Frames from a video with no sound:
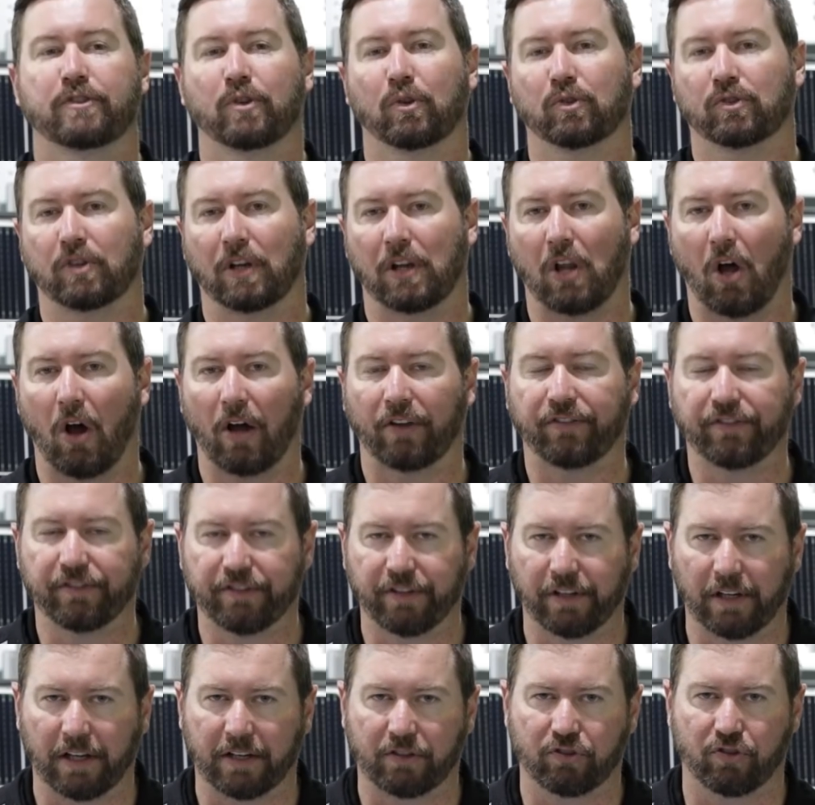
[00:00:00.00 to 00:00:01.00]
talk to licensed
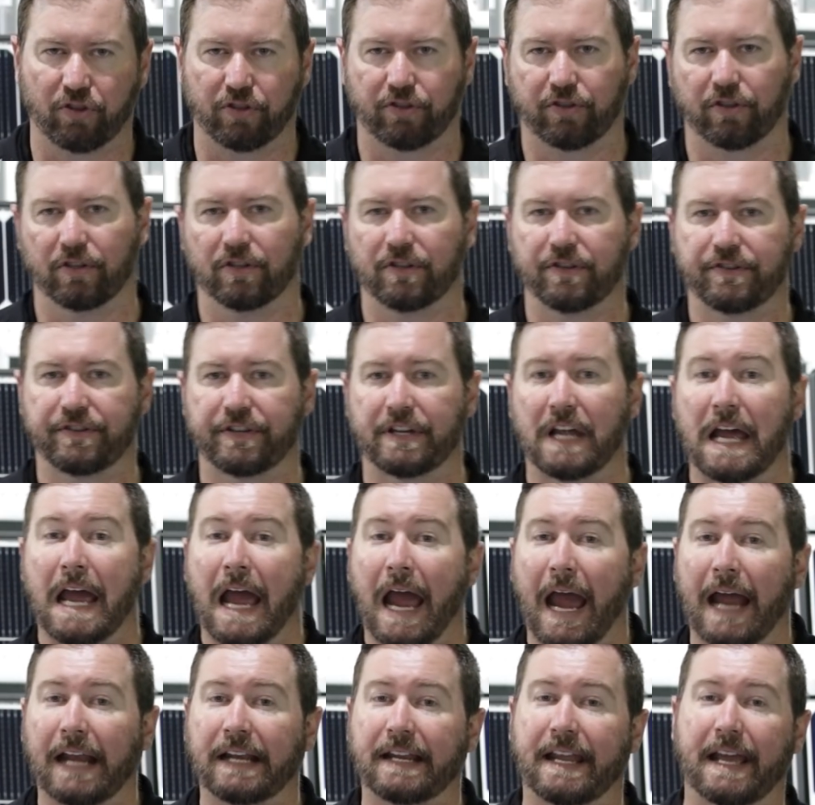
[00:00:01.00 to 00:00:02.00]
electricians,
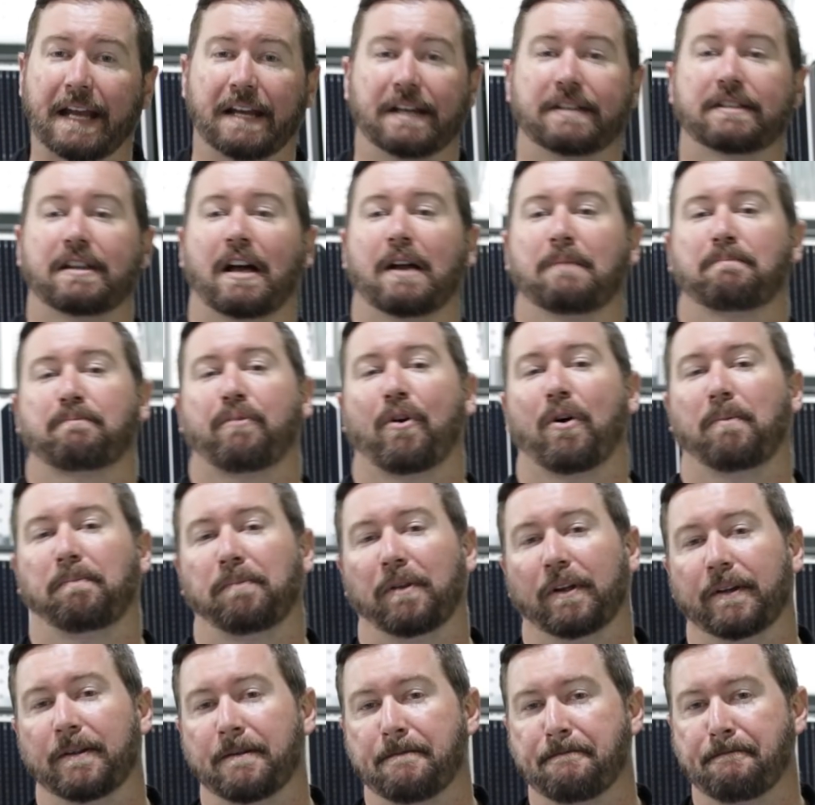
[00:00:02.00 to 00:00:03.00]
and get it done
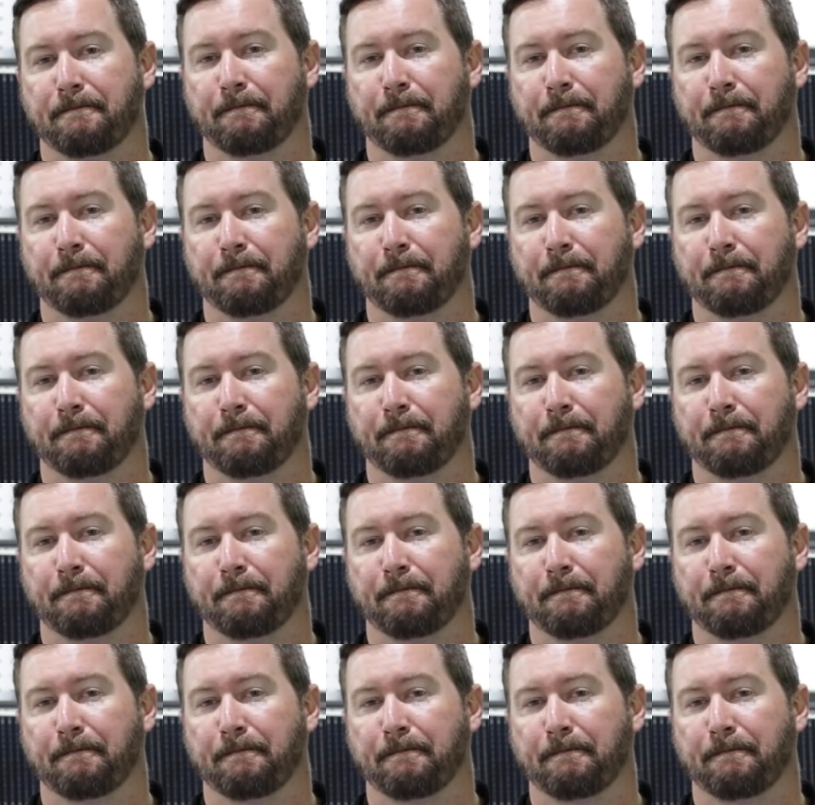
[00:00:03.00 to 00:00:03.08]
properly.